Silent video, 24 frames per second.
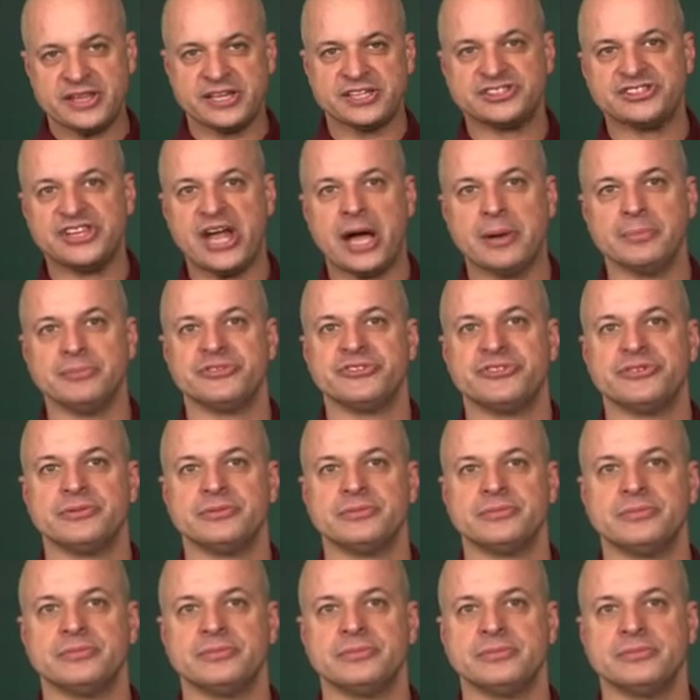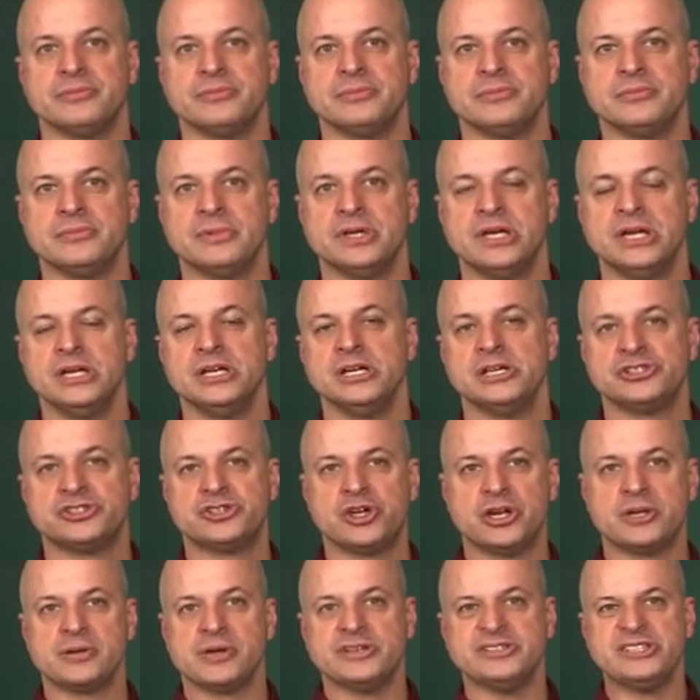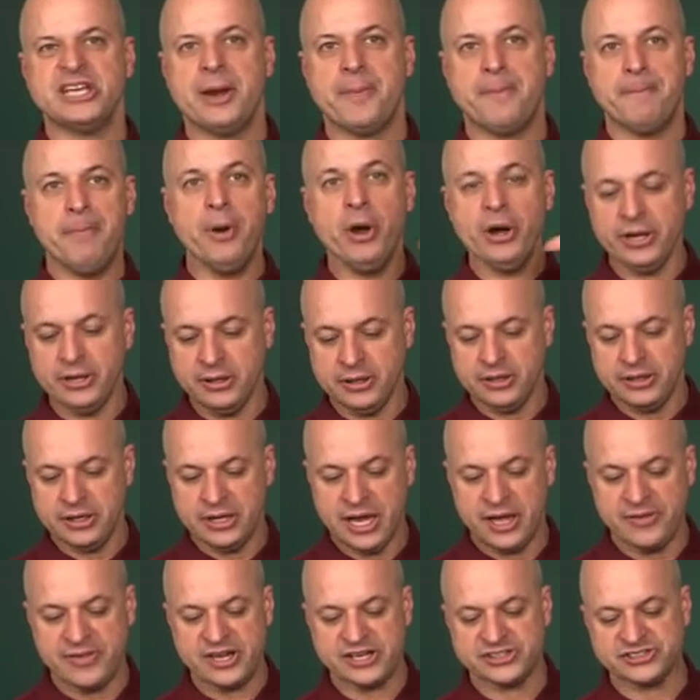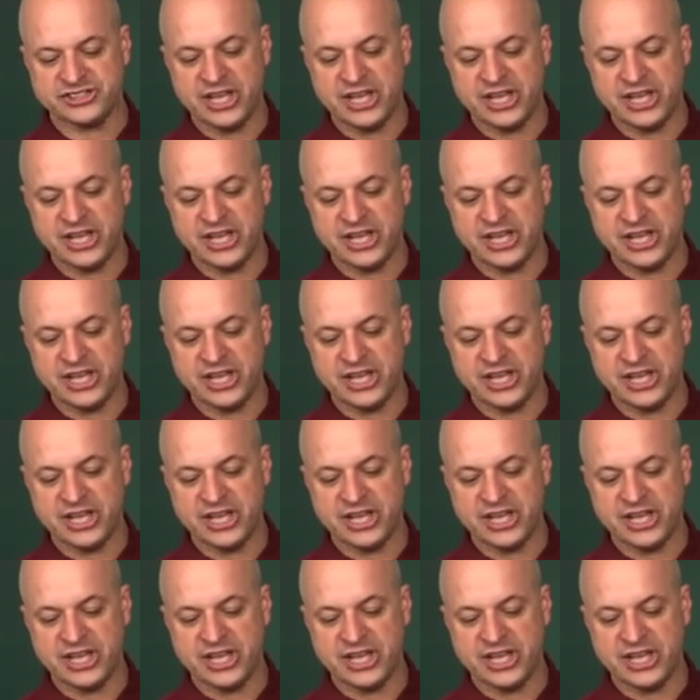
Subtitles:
then it stops. Sodium goes in. Boing! And then it